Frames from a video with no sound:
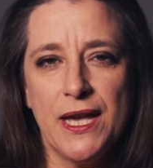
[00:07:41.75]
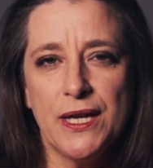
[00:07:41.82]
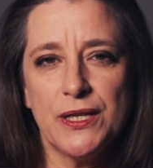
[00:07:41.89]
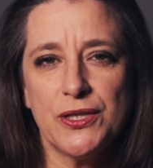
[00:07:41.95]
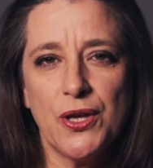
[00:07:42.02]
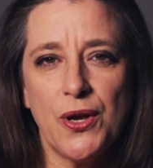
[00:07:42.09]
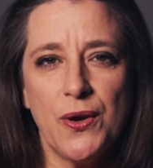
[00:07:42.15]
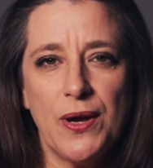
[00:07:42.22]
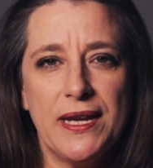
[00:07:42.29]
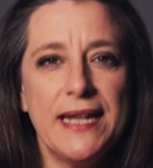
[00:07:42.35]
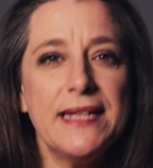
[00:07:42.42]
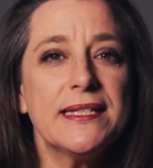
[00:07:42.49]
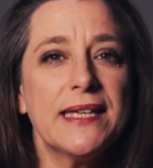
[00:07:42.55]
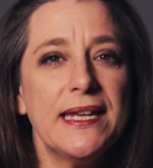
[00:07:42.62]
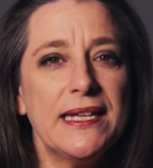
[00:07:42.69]
so
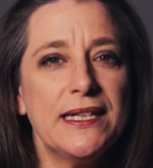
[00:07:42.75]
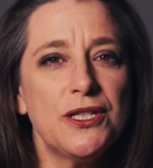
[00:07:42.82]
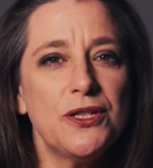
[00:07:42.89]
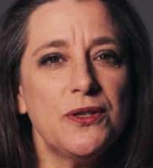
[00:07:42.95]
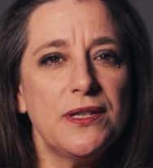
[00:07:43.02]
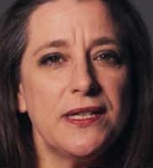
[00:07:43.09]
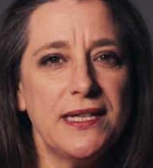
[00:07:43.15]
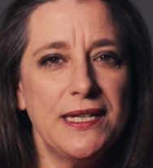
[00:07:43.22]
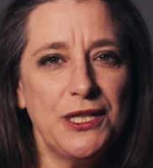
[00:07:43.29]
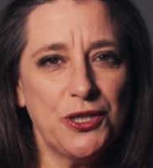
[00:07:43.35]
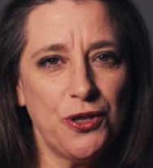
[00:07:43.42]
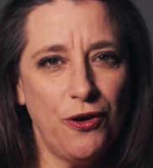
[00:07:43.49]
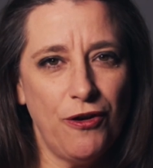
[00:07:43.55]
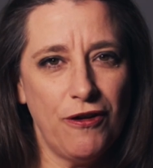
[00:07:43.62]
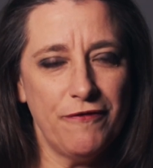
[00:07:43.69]
let's get into each
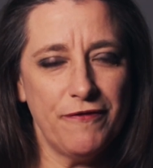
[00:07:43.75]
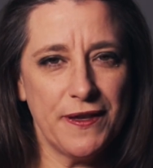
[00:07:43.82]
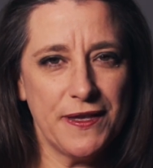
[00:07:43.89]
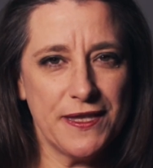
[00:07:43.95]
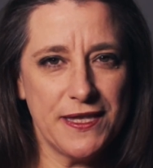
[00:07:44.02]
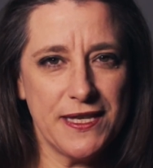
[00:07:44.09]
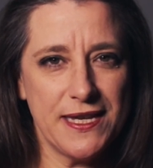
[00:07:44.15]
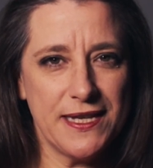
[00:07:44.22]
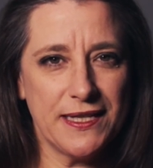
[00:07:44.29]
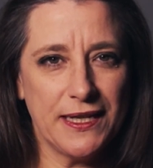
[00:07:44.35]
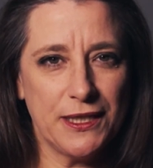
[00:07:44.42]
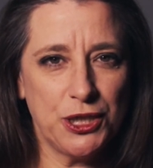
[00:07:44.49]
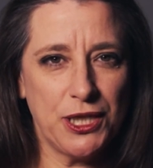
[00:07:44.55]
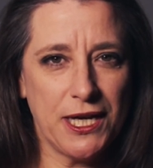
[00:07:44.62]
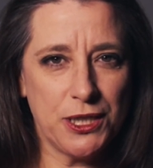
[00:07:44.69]
of these
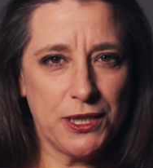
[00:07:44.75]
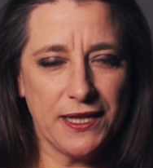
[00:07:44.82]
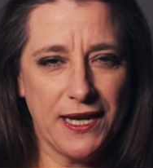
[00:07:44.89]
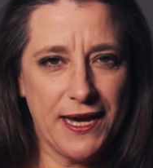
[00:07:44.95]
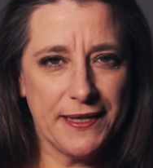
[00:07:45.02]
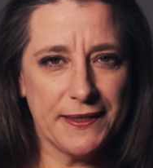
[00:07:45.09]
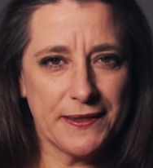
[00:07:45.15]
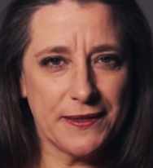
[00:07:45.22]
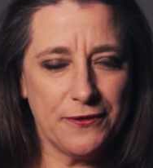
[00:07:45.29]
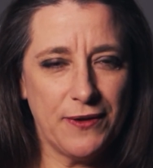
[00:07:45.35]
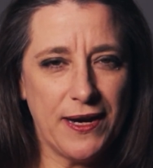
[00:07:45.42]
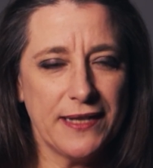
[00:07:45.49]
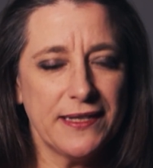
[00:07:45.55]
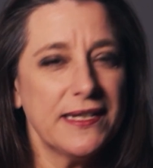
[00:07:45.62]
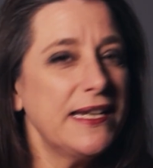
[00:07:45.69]
changing lines.
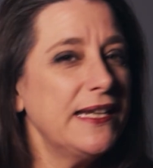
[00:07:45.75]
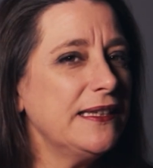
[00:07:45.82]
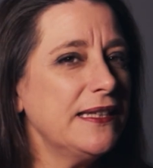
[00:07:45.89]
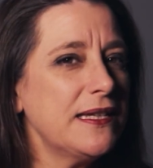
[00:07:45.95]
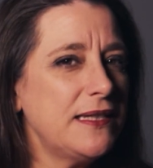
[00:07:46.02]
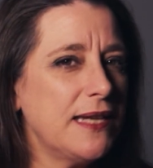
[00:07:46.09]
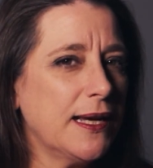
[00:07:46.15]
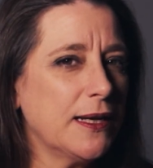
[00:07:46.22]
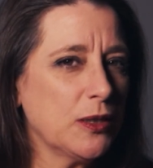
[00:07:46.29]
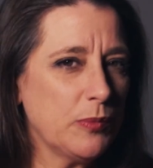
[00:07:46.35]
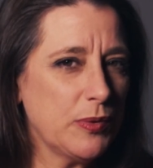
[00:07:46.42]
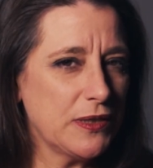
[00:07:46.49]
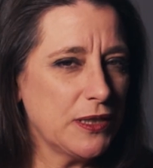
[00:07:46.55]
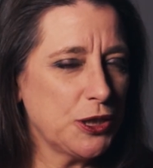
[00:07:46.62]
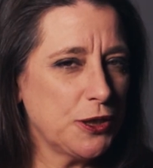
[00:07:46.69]
Right, in the second
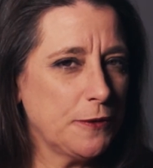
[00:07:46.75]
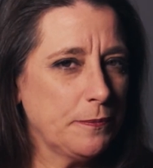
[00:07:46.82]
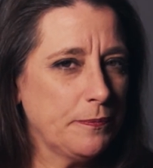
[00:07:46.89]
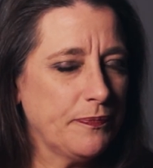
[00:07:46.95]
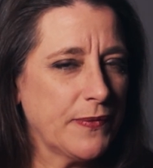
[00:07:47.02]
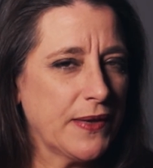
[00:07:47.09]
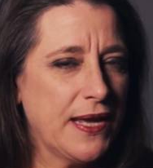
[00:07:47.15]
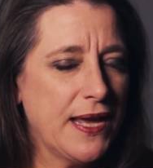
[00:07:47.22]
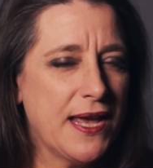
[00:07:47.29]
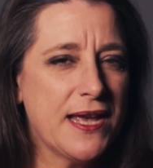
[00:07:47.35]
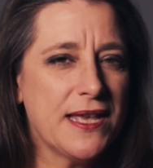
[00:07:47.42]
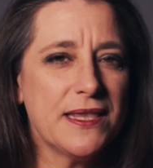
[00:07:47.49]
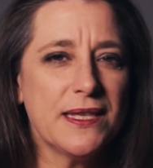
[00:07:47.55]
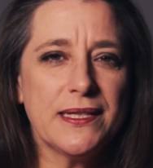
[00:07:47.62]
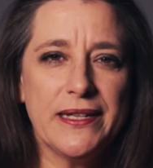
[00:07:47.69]
position,
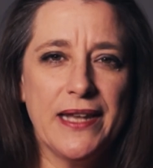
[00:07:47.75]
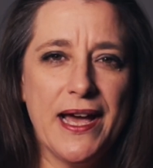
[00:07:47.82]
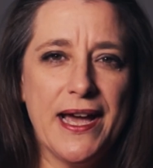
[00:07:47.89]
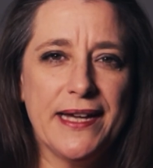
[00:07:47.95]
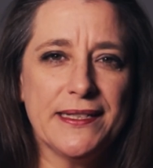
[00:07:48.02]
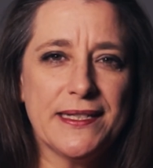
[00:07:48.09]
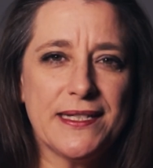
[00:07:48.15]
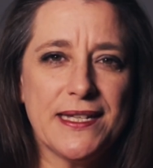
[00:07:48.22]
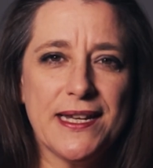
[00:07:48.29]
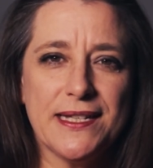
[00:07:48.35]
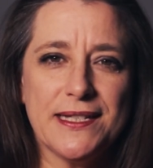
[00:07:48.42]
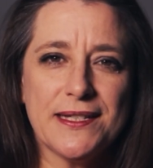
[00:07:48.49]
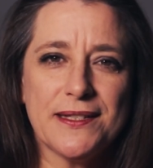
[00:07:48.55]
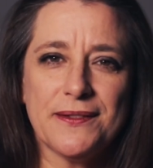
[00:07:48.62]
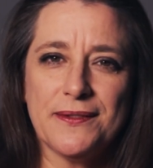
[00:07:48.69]
this line
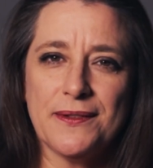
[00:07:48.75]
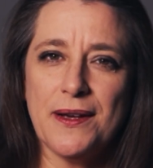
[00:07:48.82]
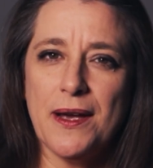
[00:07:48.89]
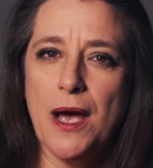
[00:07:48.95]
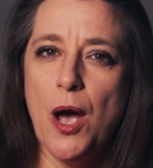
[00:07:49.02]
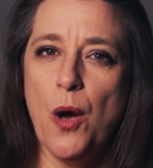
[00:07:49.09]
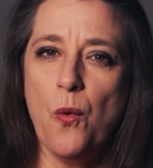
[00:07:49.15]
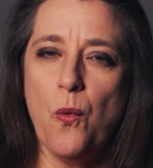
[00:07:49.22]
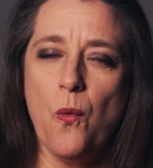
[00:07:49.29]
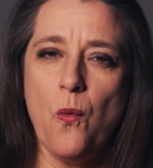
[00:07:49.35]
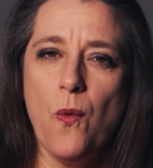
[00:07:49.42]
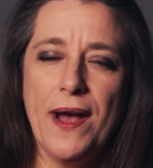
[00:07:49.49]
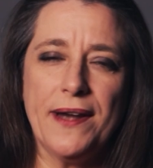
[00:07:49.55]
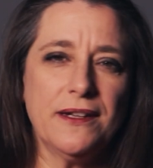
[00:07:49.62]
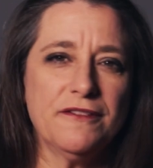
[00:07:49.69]
says, a
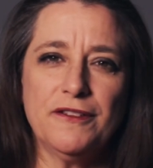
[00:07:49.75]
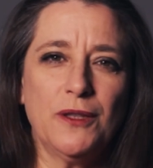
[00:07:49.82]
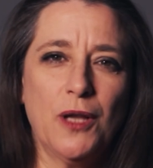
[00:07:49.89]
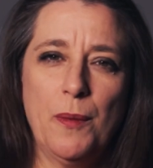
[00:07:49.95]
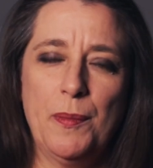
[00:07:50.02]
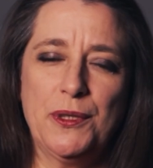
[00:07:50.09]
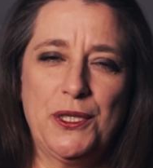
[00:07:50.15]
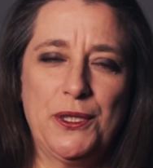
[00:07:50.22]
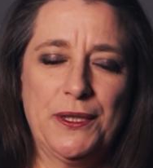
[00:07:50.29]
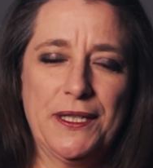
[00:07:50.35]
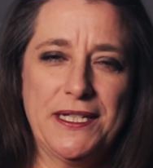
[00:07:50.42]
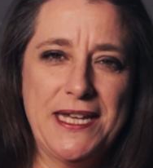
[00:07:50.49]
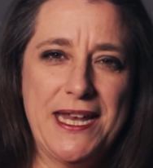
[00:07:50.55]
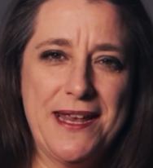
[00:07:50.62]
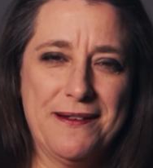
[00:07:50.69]
wonderful
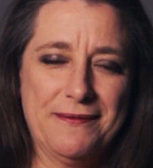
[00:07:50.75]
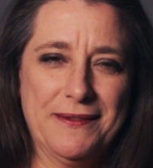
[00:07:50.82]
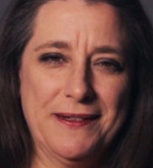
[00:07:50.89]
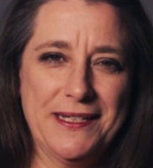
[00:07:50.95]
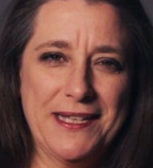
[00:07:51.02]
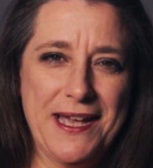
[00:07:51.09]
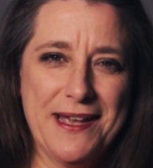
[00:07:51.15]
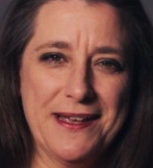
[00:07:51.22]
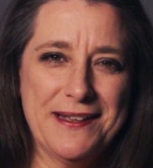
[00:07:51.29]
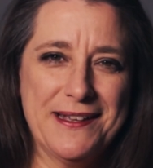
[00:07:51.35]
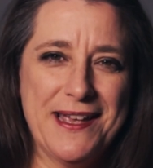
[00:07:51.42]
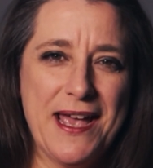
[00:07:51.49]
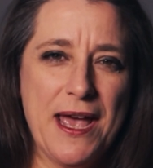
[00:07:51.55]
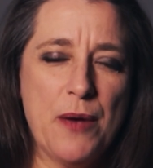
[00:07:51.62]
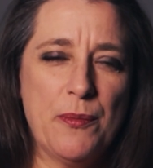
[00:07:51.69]
opportunity, okay,
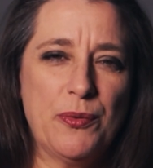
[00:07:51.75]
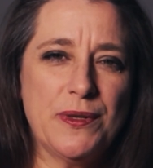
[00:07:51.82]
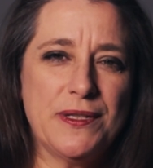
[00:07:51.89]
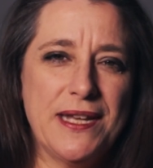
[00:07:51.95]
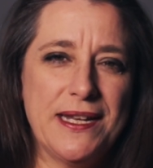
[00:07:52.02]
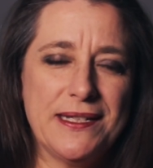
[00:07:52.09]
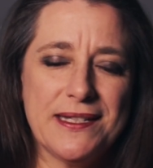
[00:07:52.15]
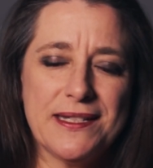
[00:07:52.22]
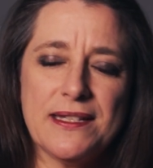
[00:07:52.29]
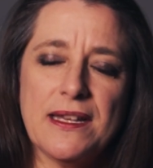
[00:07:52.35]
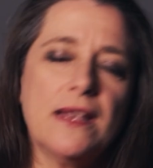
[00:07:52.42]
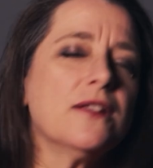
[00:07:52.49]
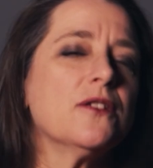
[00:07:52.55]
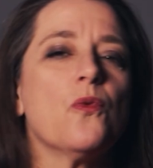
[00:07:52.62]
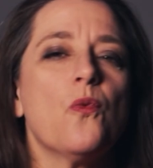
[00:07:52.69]
presents
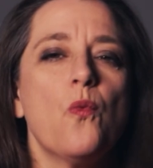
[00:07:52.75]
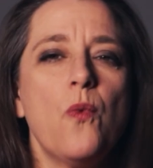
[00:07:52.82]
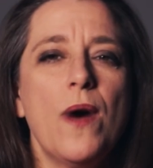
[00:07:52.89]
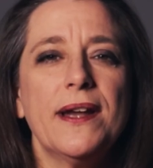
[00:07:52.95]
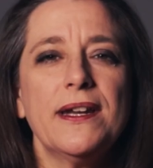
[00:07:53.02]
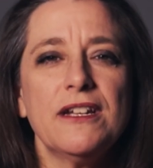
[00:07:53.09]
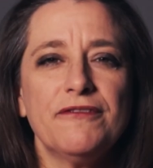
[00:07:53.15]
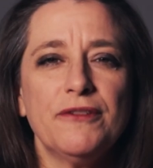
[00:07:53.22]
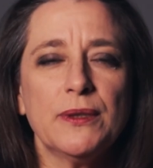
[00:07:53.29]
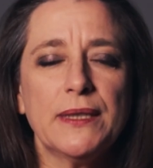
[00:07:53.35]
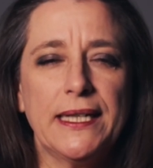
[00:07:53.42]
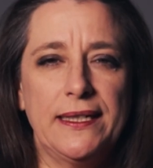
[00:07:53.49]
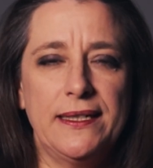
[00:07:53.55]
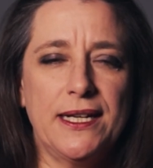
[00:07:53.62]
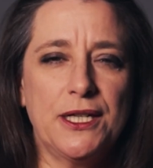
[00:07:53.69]
this wonderful
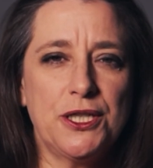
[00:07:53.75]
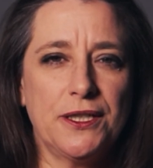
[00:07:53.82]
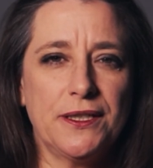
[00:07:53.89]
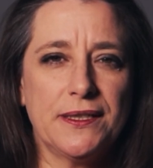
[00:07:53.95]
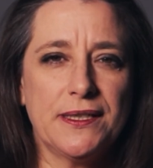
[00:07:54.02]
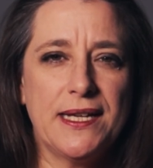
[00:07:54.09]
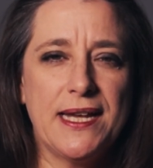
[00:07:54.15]
connection,